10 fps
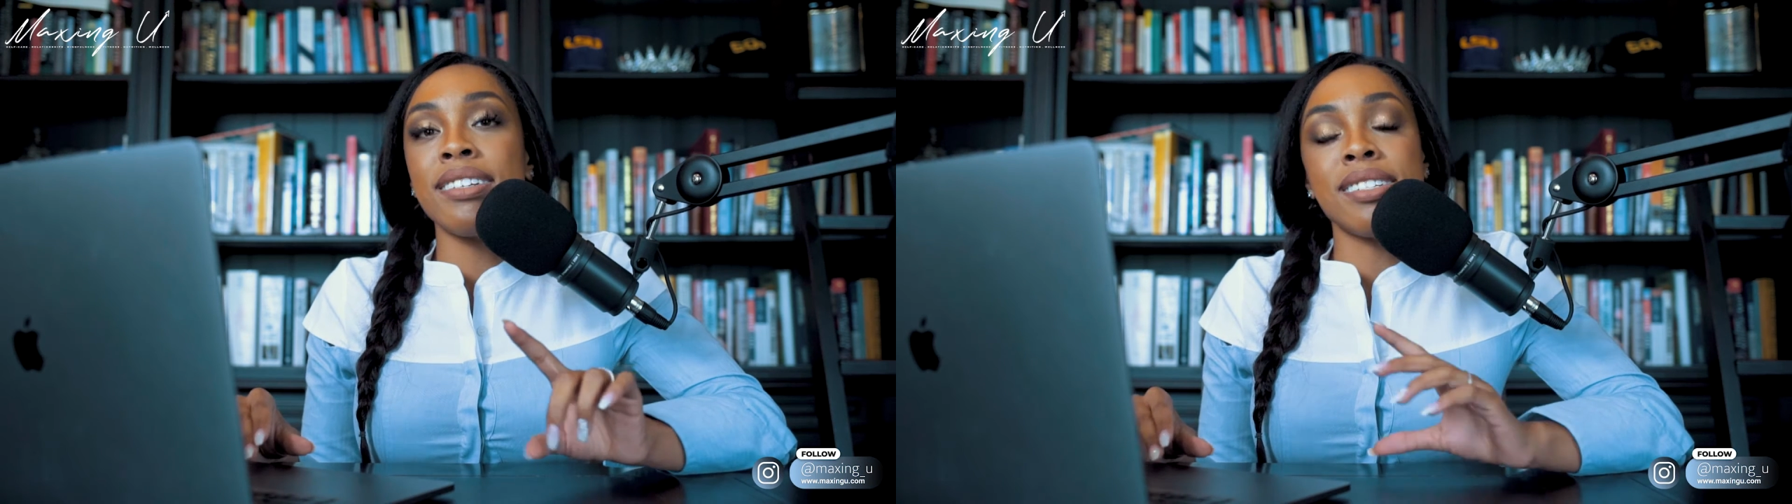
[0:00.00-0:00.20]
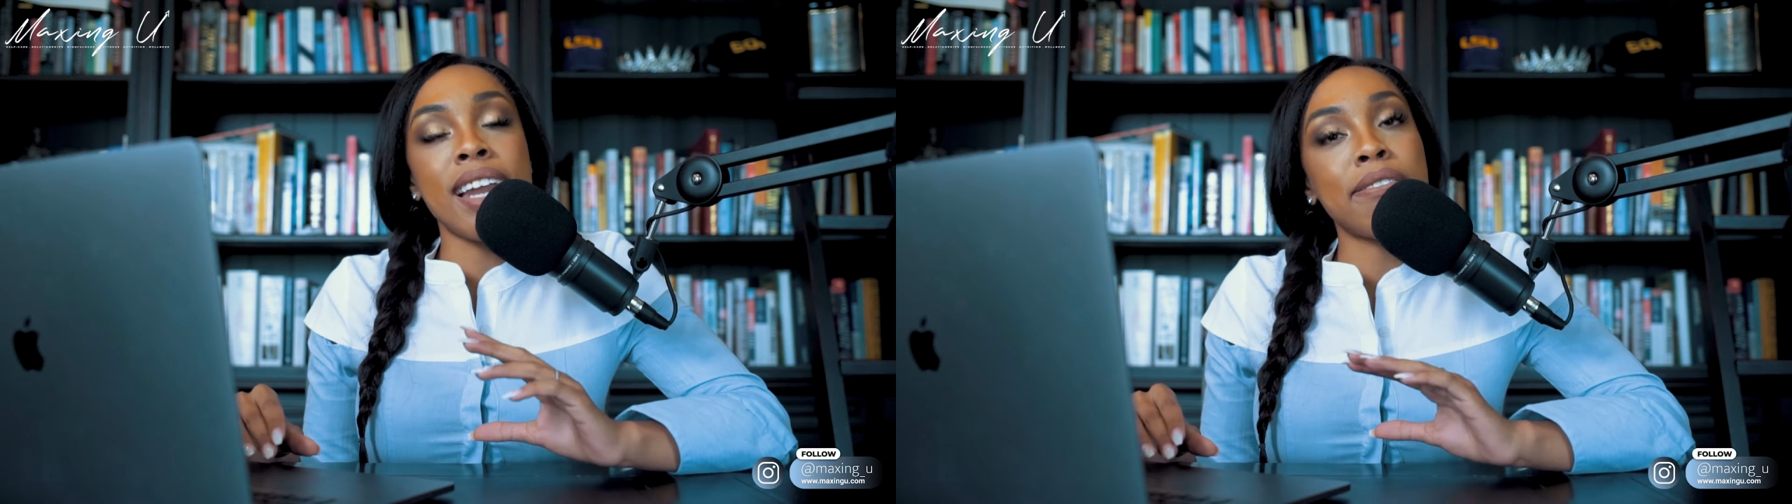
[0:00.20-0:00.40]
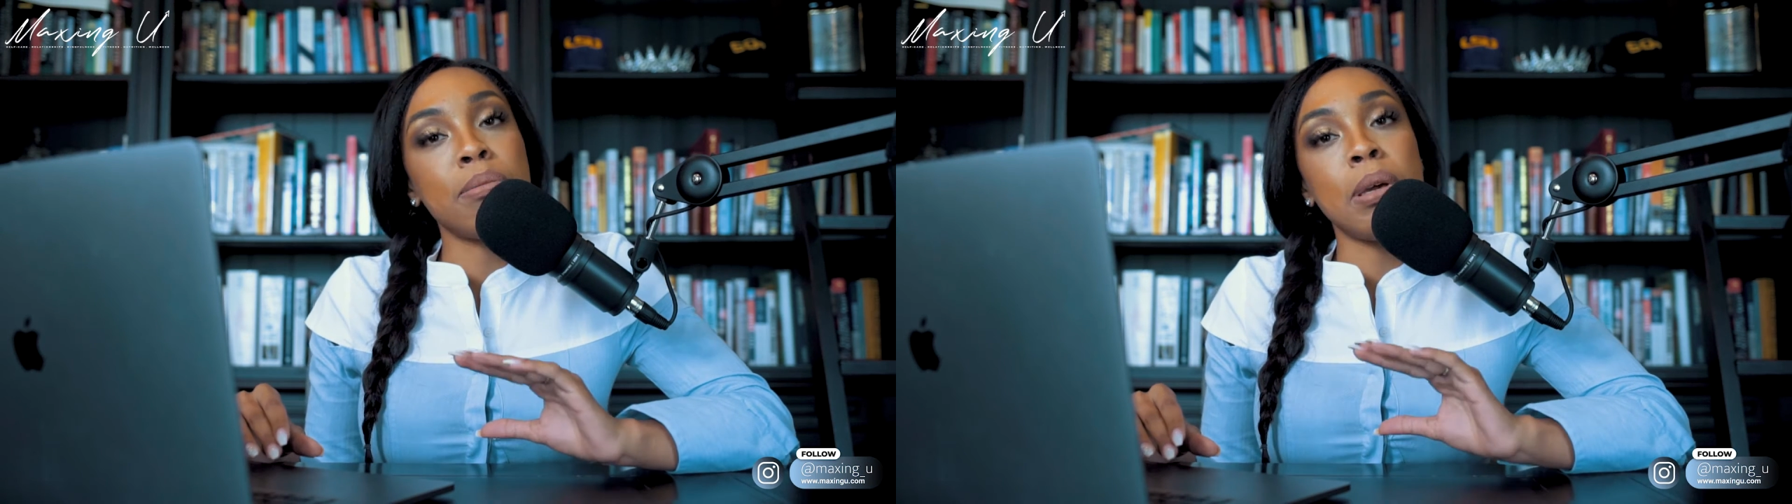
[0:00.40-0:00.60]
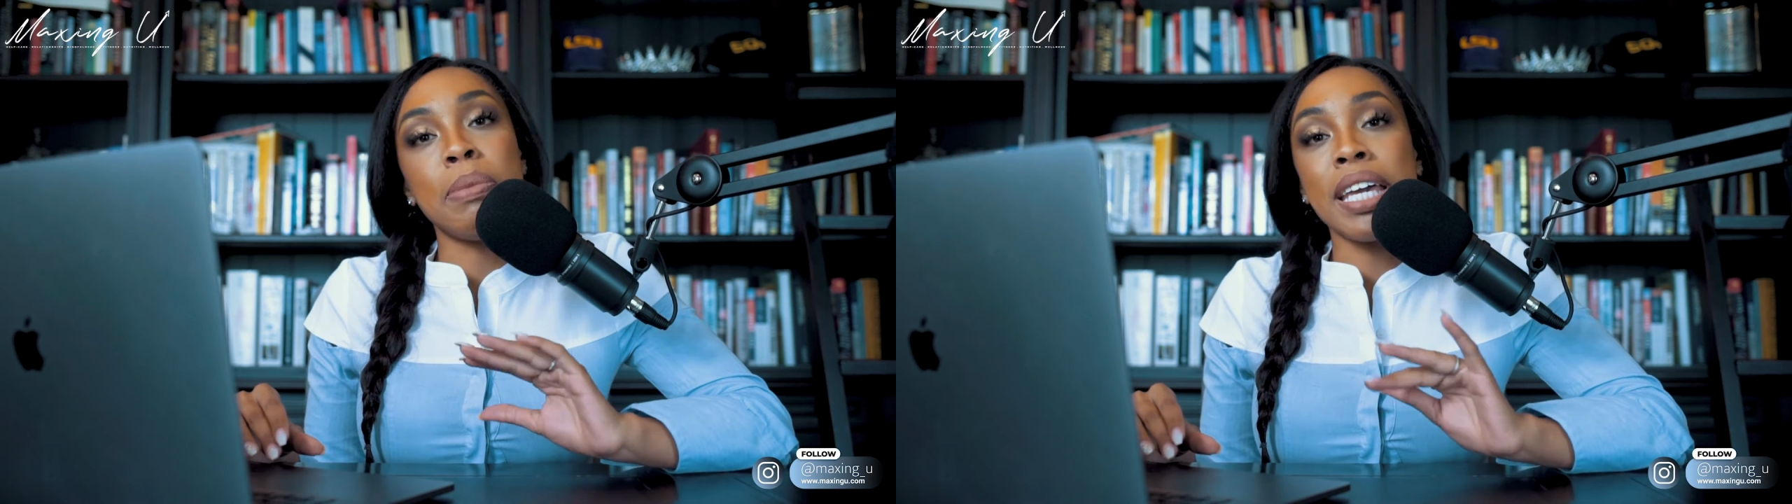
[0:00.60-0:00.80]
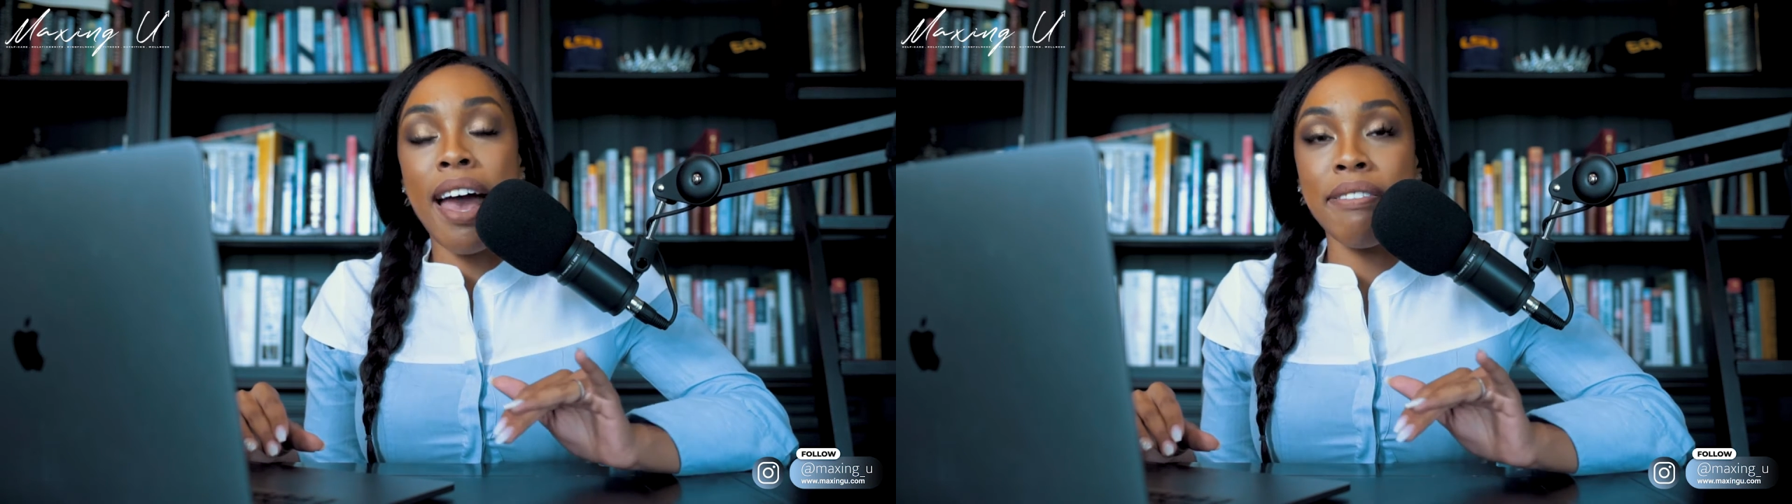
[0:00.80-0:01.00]
Doesn't have to be a
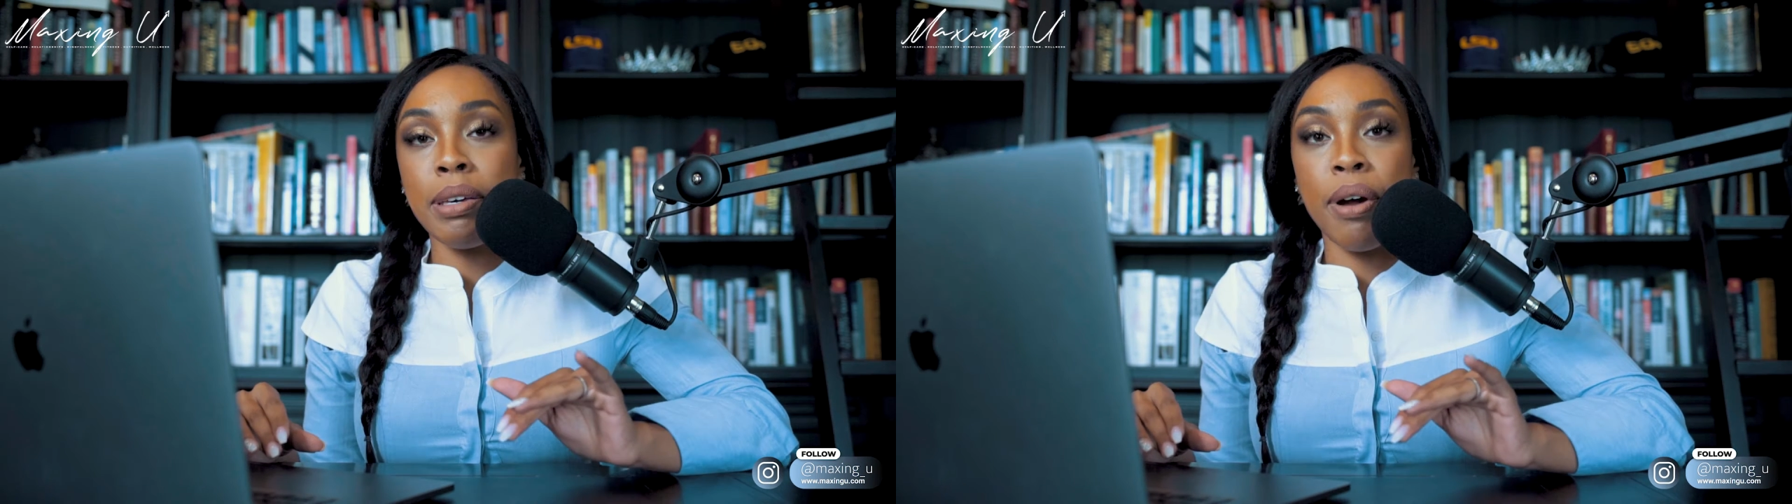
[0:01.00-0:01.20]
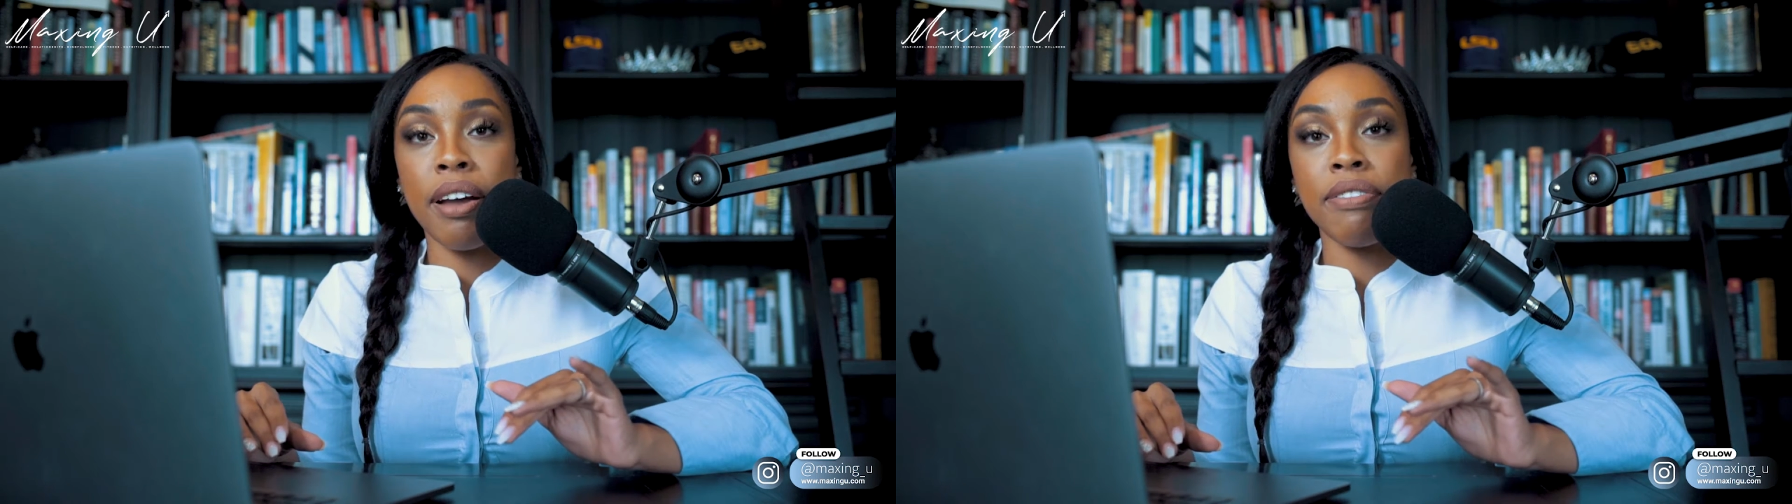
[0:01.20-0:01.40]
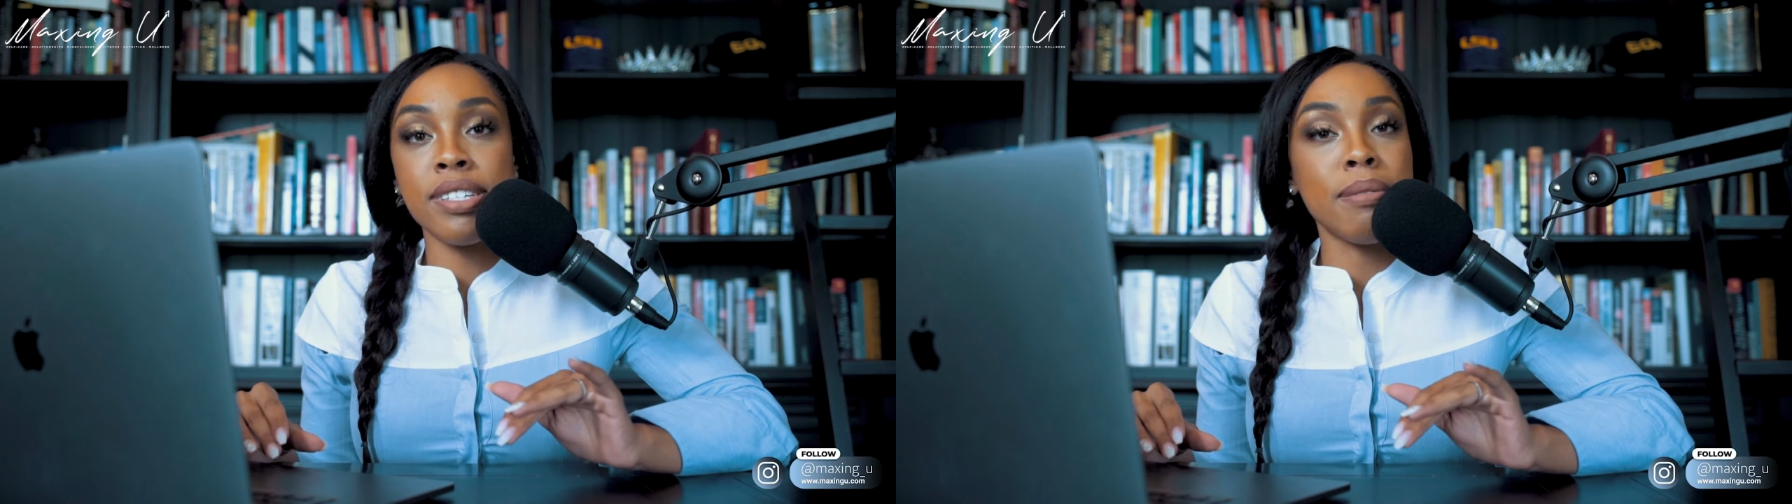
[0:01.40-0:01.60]
big heavy breakfast.